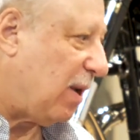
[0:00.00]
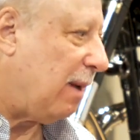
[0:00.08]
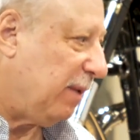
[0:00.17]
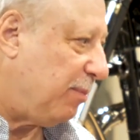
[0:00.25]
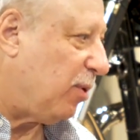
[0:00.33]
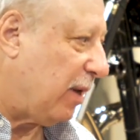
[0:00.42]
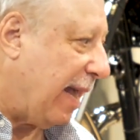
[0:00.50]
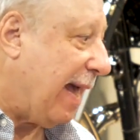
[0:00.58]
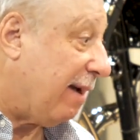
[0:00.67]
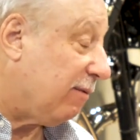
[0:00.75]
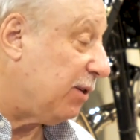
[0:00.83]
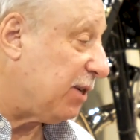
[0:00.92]
Probably pretty
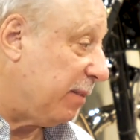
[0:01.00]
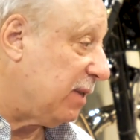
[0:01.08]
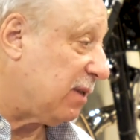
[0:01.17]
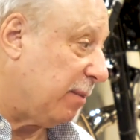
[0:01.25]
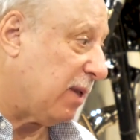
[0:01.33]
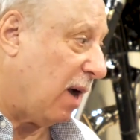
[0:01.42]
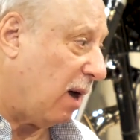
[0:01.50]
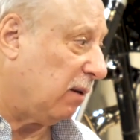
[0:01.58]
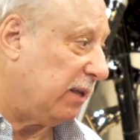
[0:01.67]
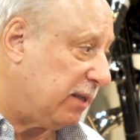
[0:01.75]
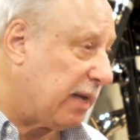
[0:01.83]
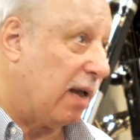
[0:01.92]
average. I mean, some of the
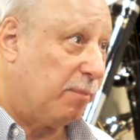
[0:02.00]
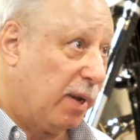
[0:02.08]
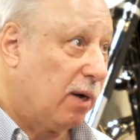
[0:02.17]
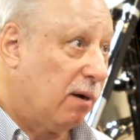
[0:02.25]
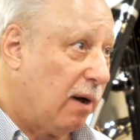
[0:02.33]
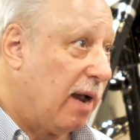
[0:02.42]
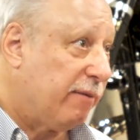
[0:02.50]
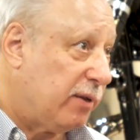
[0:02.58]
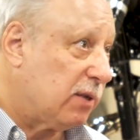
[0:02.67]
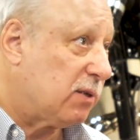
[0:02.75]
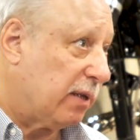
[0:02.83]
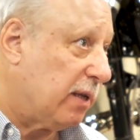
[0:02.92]
Harleys got bigger,
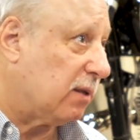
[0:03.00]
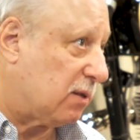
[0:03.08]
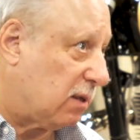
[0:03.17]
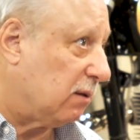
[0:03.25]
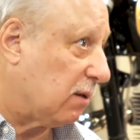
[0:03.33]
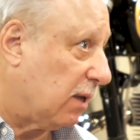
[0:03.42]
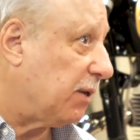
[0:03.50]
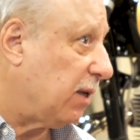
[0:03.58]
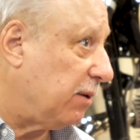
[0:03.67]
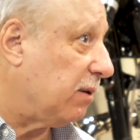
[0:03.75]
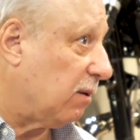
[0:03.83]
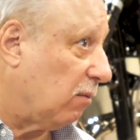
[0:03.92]
obviously, and still
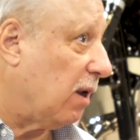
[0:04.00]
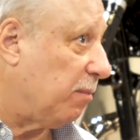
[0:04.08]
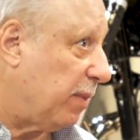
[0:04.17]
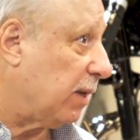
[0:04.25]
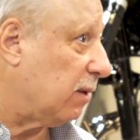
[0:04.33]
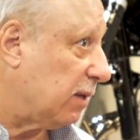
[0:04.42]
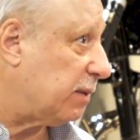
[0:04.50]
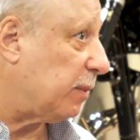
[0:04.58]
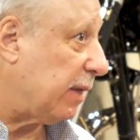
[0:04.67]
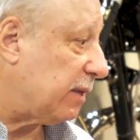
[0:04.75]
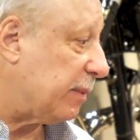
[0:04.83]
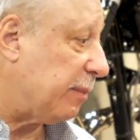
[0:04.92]
continue to run bigger
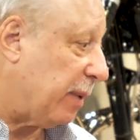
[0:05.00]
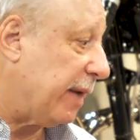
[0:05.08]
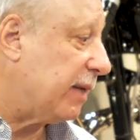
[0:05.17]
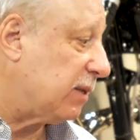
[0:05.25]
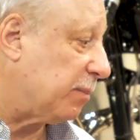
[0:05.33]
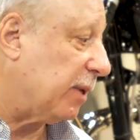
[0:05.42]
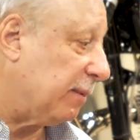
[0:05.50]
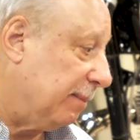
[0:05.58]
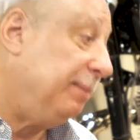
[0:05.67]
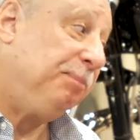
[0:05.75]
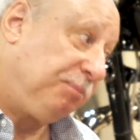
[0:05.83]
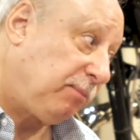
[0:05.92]
displacement bikes, but
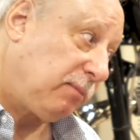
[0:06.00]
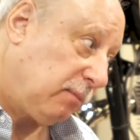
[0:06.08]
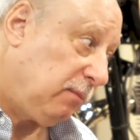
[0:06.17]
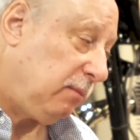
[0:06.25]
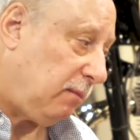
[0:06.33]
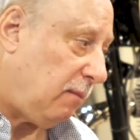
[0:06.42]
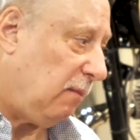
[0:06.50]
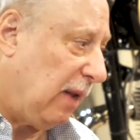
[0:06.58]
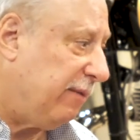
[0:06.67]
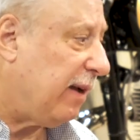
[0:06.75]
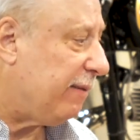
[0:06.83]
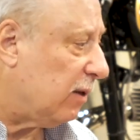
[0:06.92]

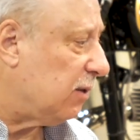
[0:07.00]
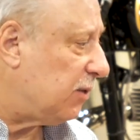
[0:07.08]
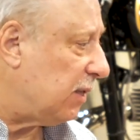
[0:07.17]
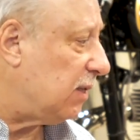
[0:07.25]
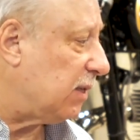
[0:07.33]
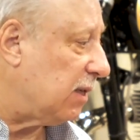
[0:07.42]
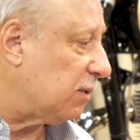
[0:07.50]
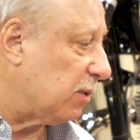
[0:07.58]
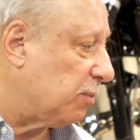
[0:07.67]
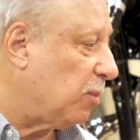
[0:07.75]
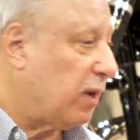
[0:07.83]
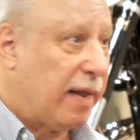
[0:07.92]
500 cc's
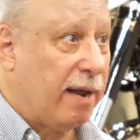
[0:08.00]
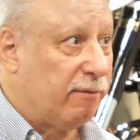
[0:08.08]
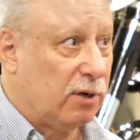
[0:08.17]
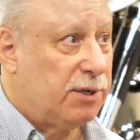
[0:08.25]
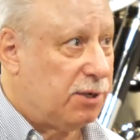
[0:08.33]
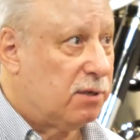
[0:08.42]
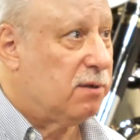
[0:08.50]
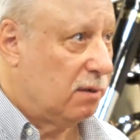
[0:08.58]
was pretty average.